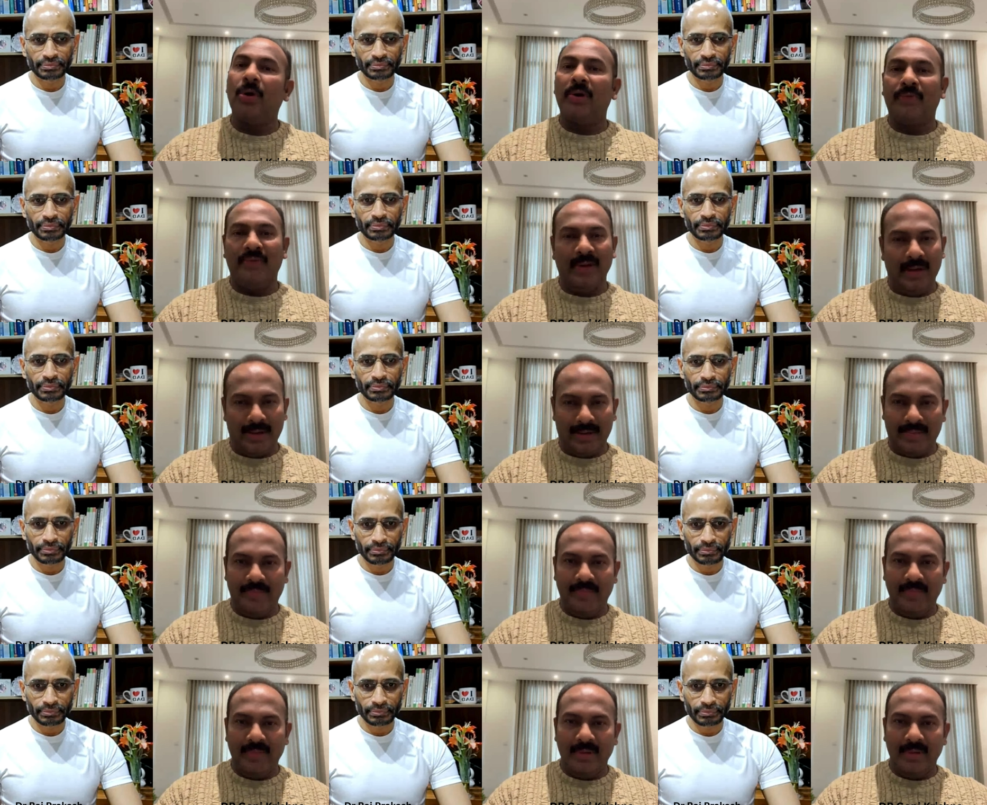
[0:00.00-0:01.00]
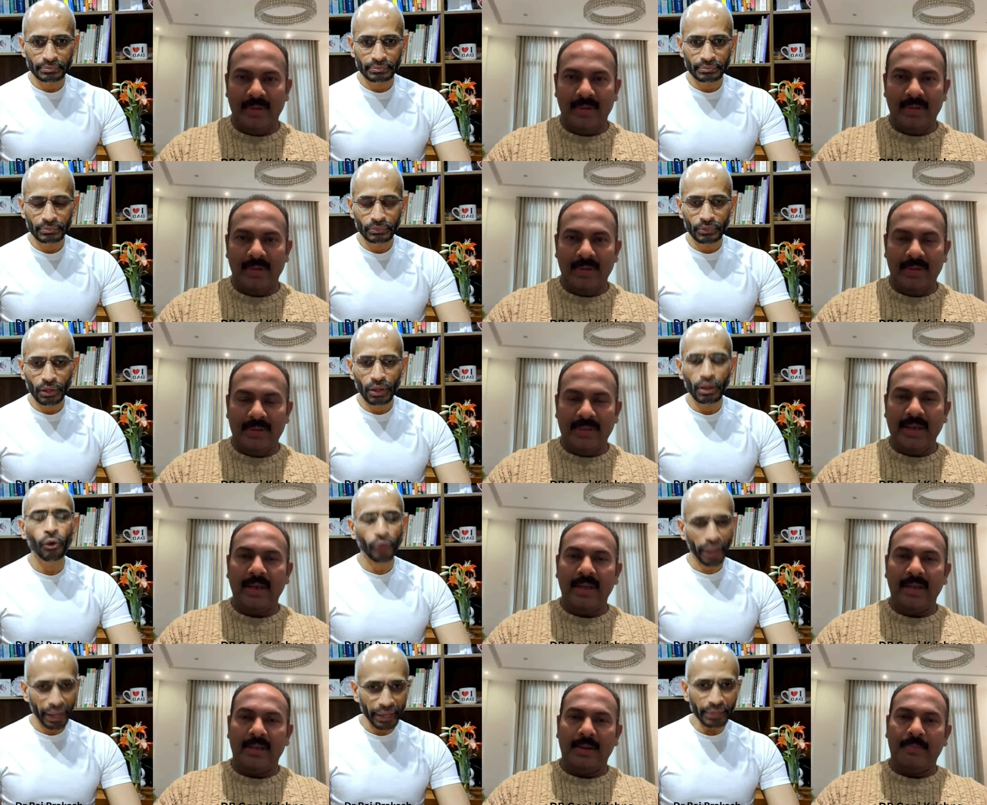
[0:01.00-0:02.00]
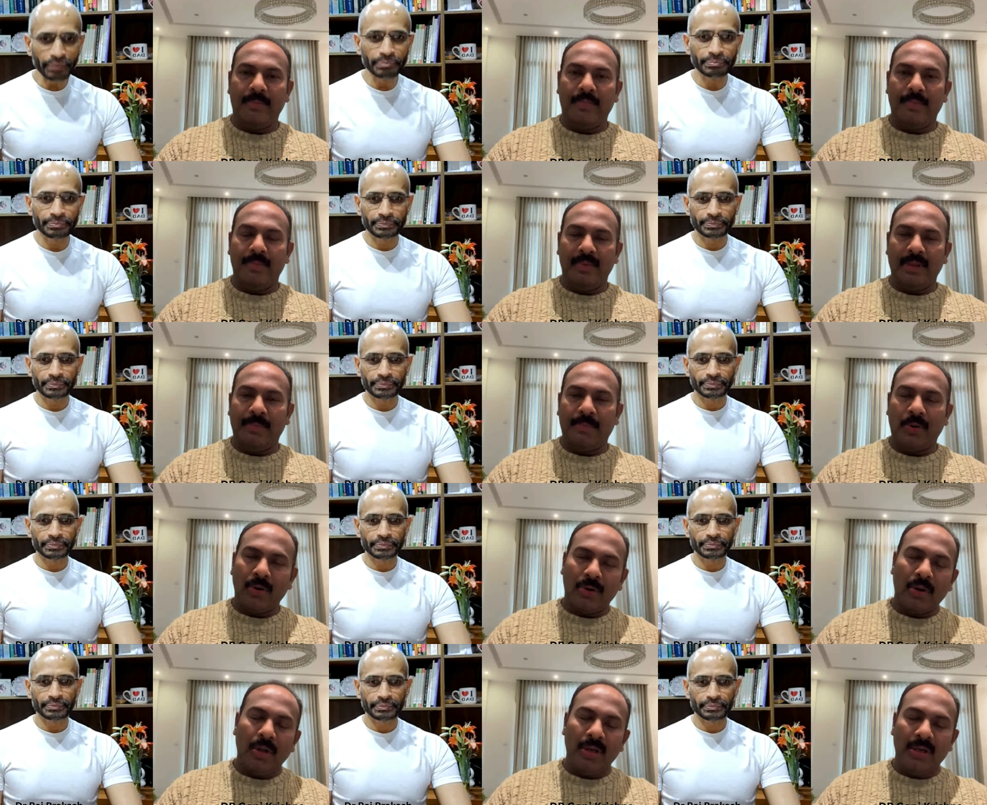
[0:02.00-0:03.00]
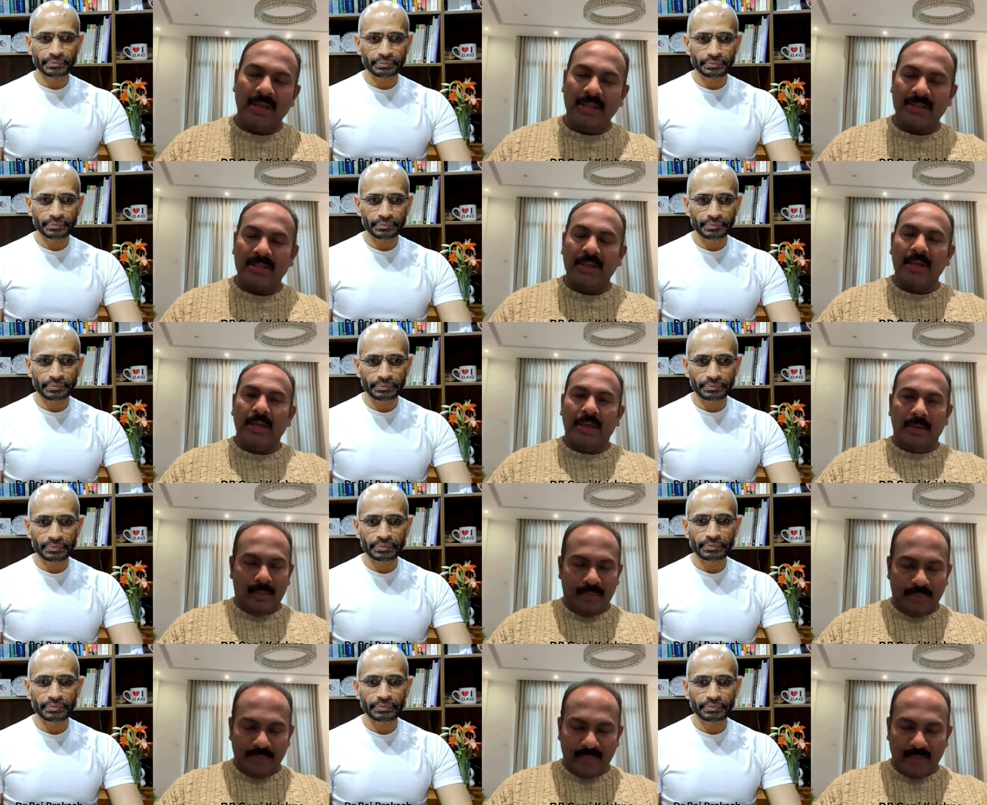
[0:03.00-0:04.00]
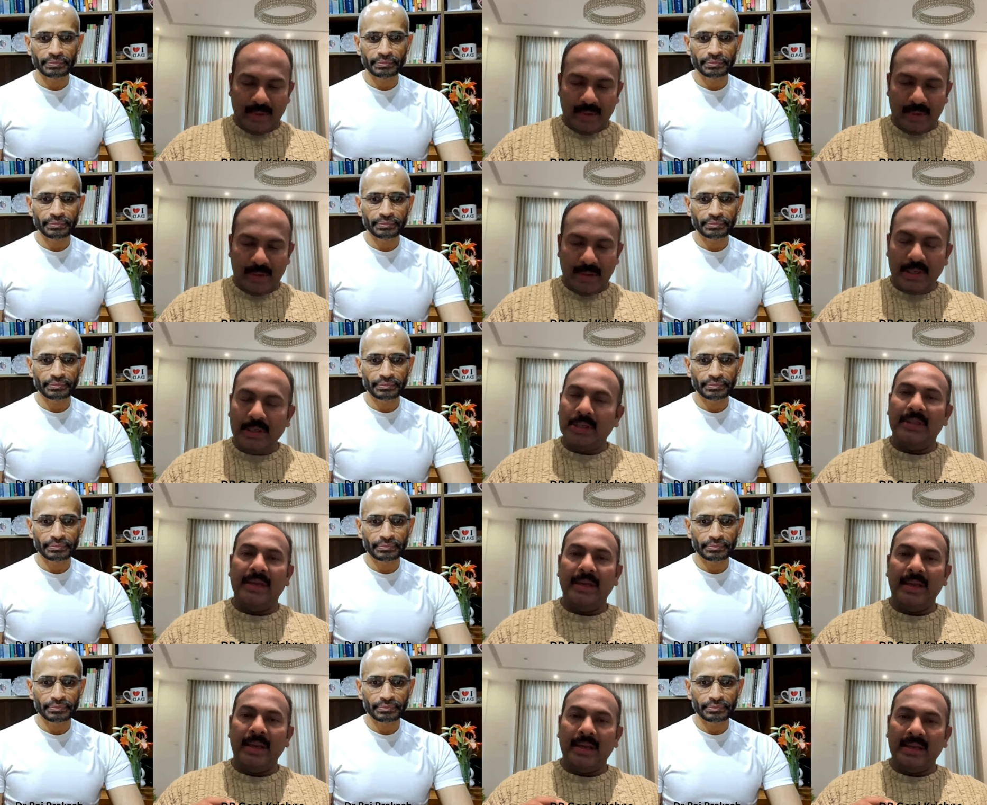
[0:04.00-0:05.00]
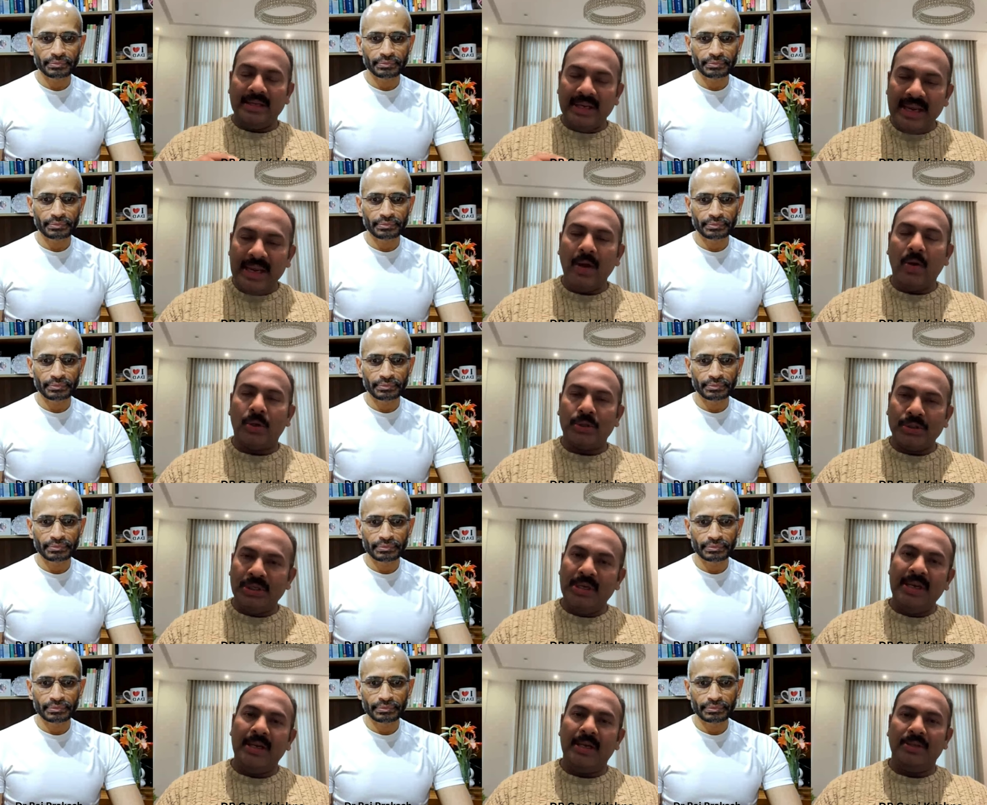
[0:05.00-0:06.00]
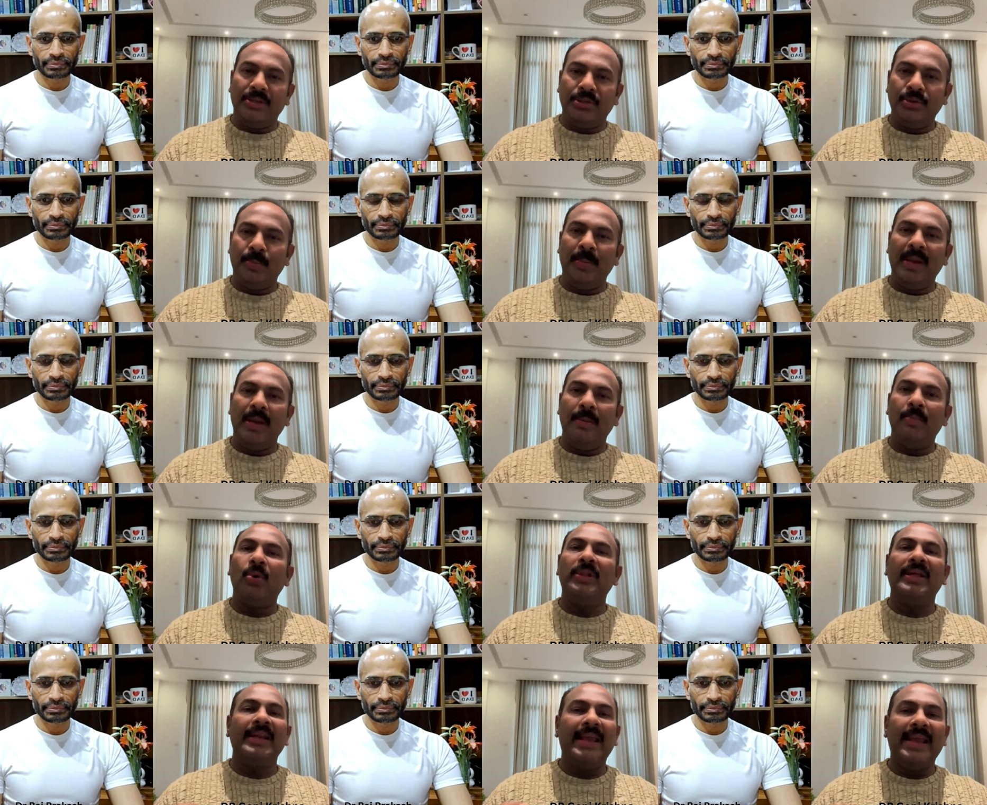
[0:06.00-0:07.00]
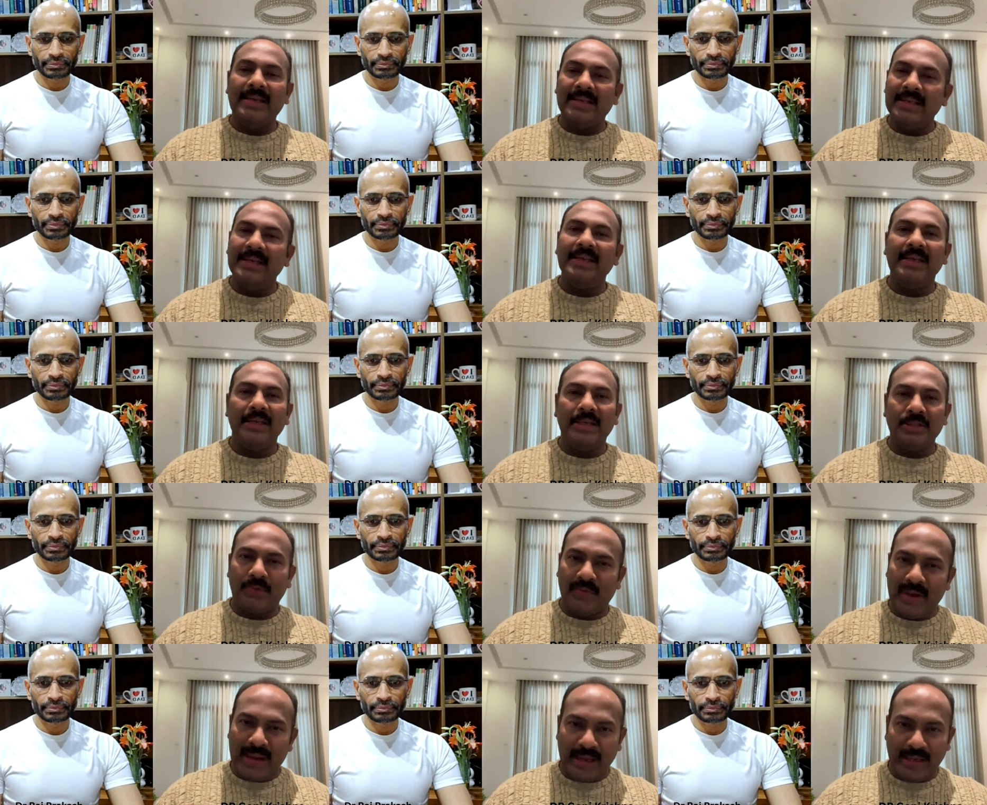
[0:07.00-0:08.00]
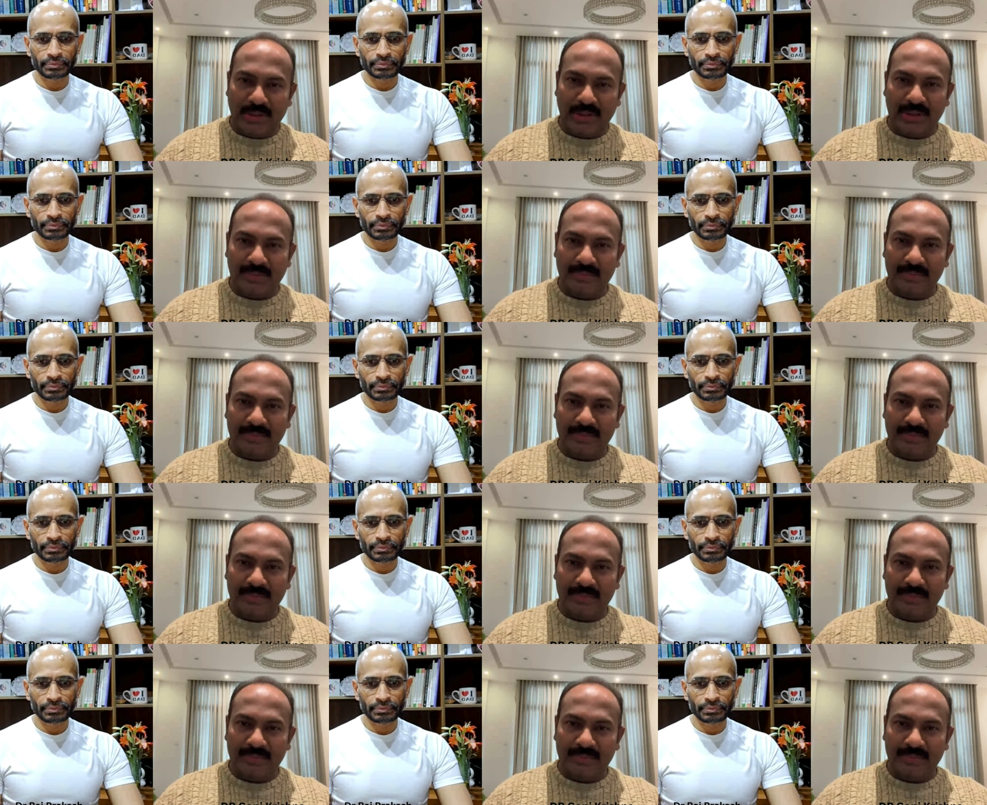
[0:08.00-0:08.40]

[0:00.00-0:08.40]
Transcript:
Speaker 1: or a filler. See, okay. the, the protocol is it, they, he or she should be more than 18 years of age.